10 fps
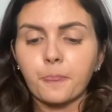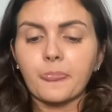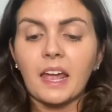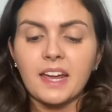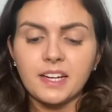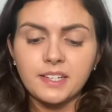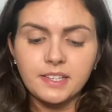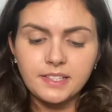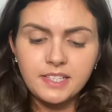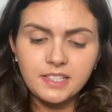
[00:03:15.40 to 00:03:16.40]
And
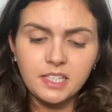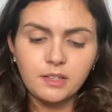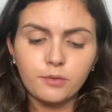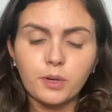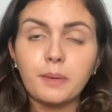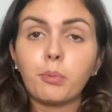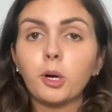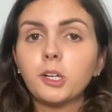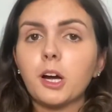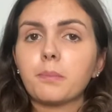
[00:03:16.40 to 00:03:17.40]
Disney for a
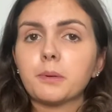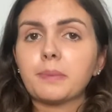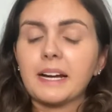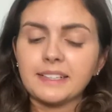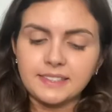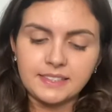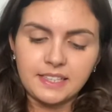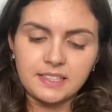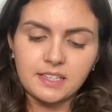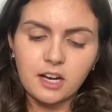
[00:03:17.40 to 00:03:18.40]
park hopper pass
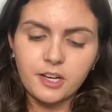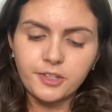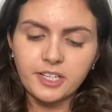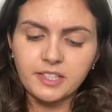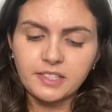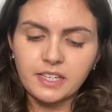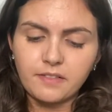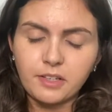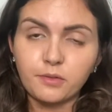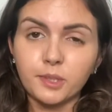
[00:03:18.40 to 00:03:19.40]
is
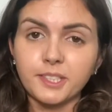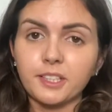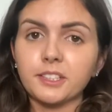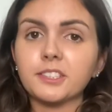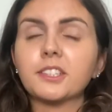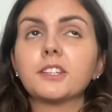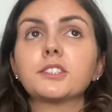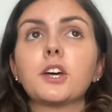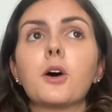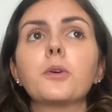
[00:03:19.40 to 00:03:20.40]
$174.
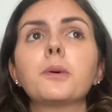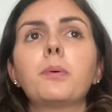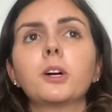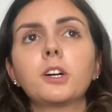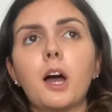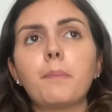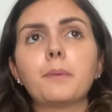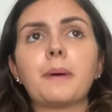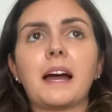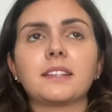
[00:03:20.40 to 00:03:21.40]
So the park hopper
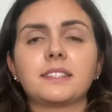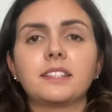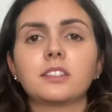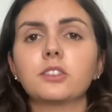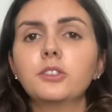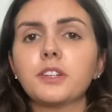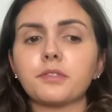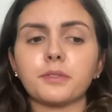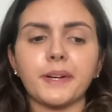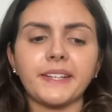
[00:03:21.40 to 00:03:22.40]
pass is a little
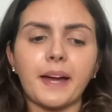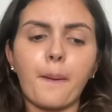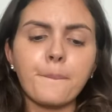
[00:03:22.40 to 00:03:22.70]
different right now.